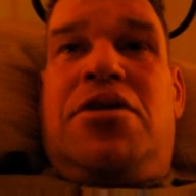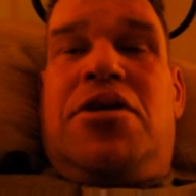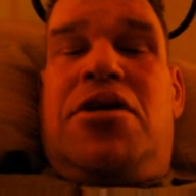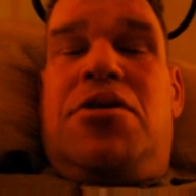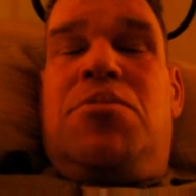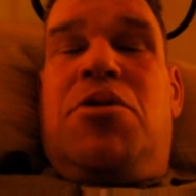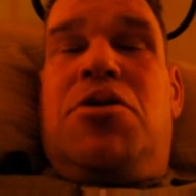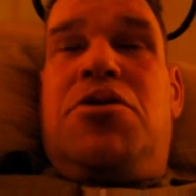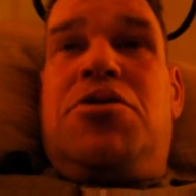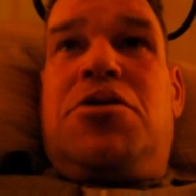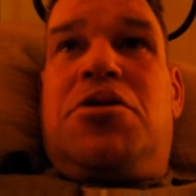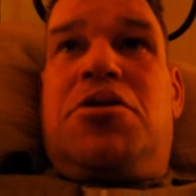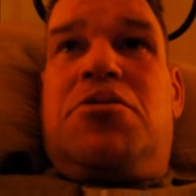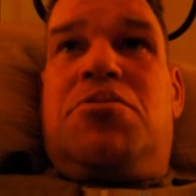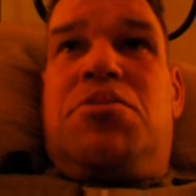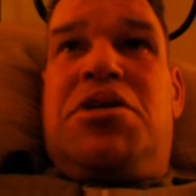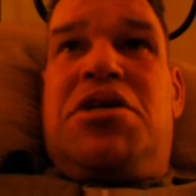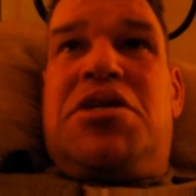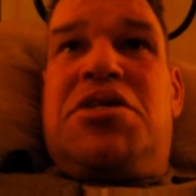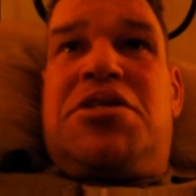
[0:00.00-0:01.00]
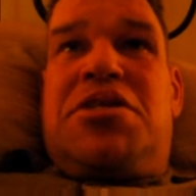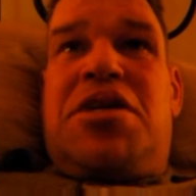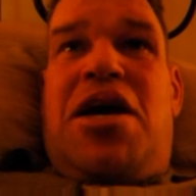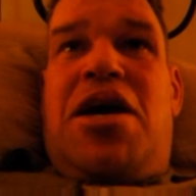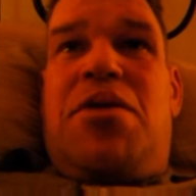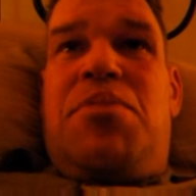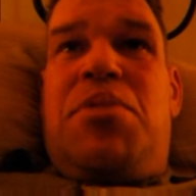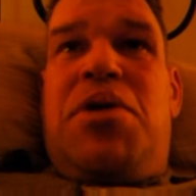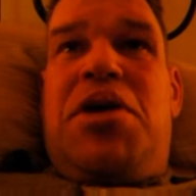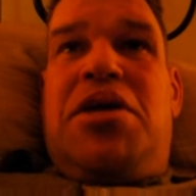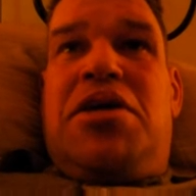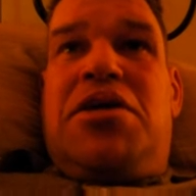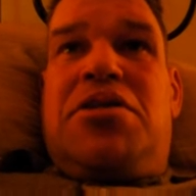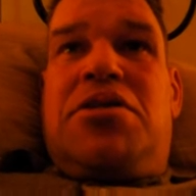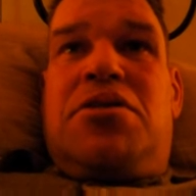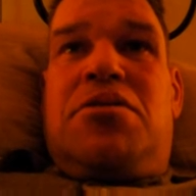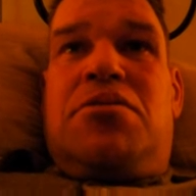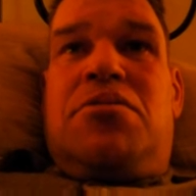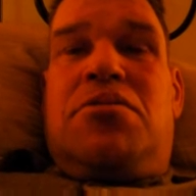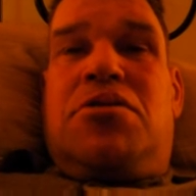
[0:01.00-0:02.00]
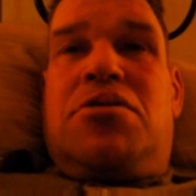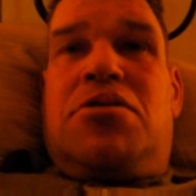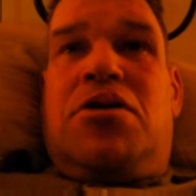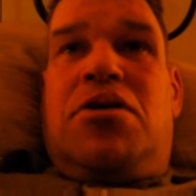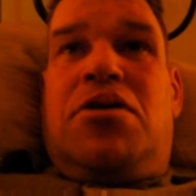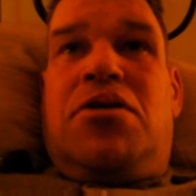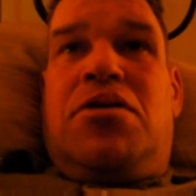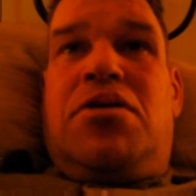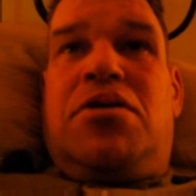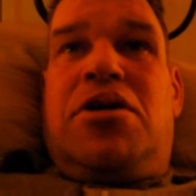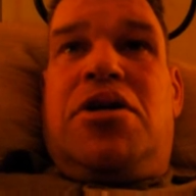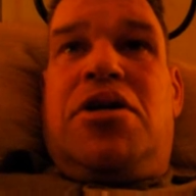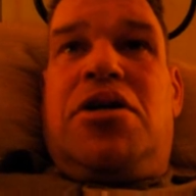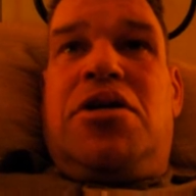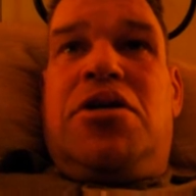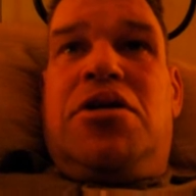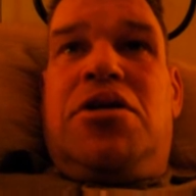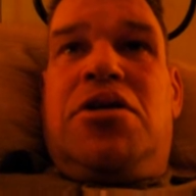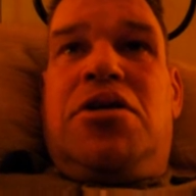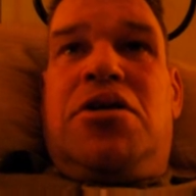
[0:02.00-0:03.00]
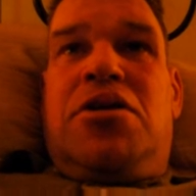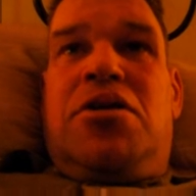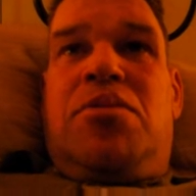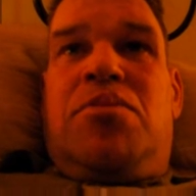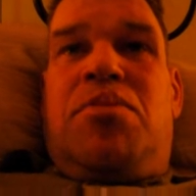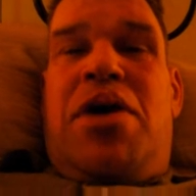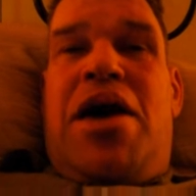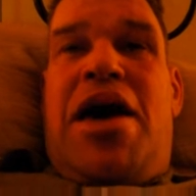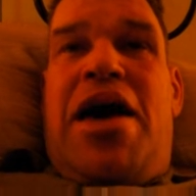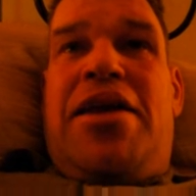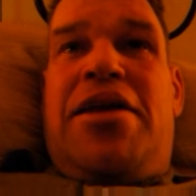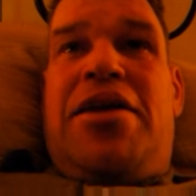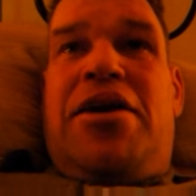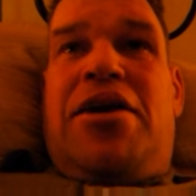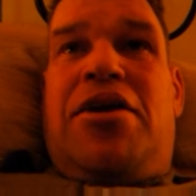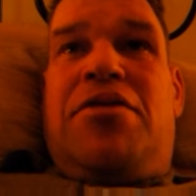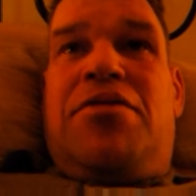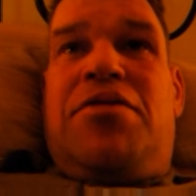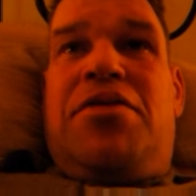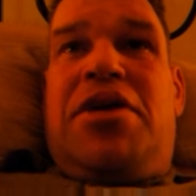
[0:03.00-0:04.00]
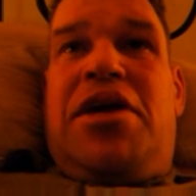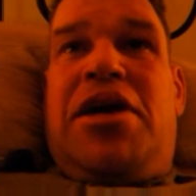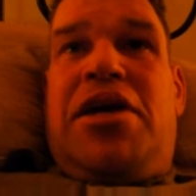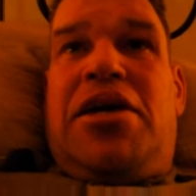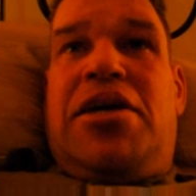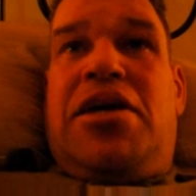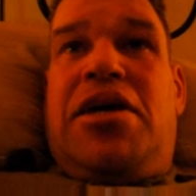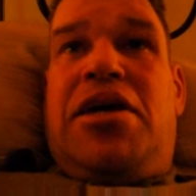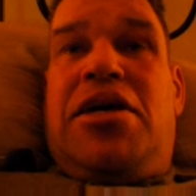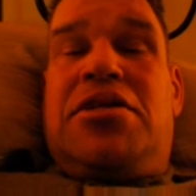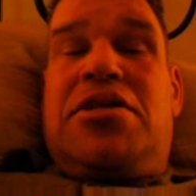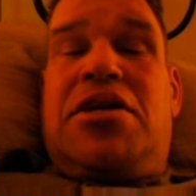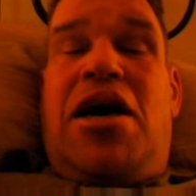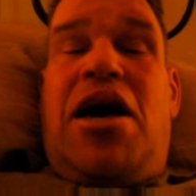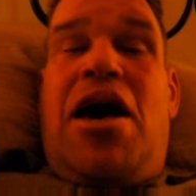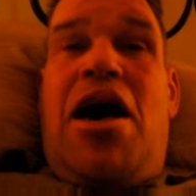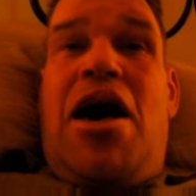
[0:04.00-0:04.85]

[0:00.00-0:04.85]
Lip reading: it mostly is because of diabetes, so bad health in that case.